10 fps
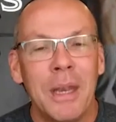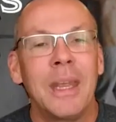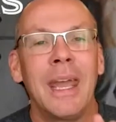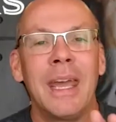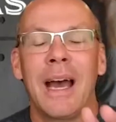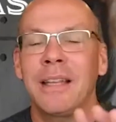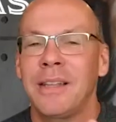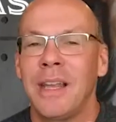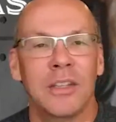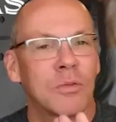But, and
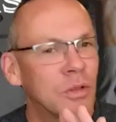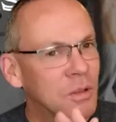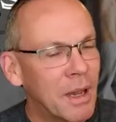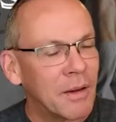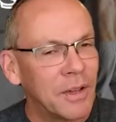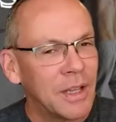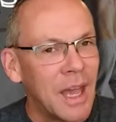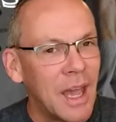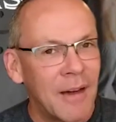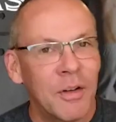I say this
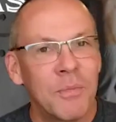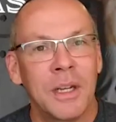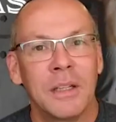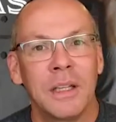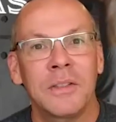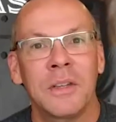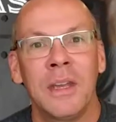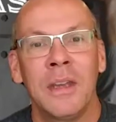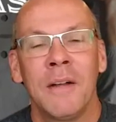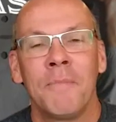respectfully to everybody
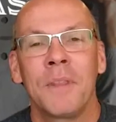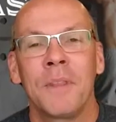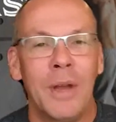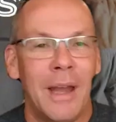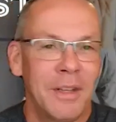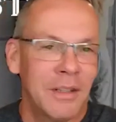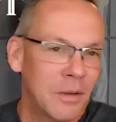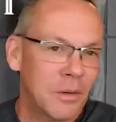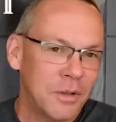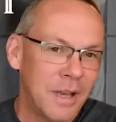listening, we have
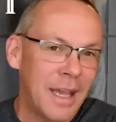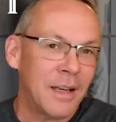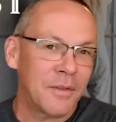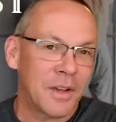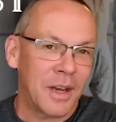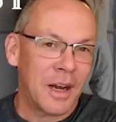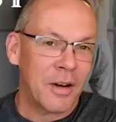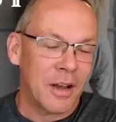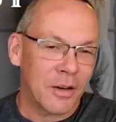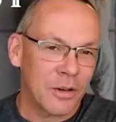this little negative
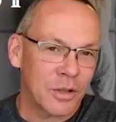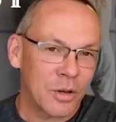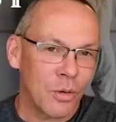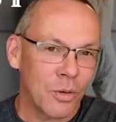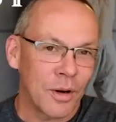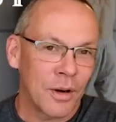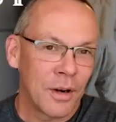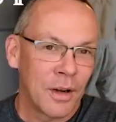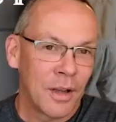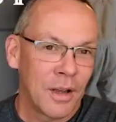canary on our shoulder.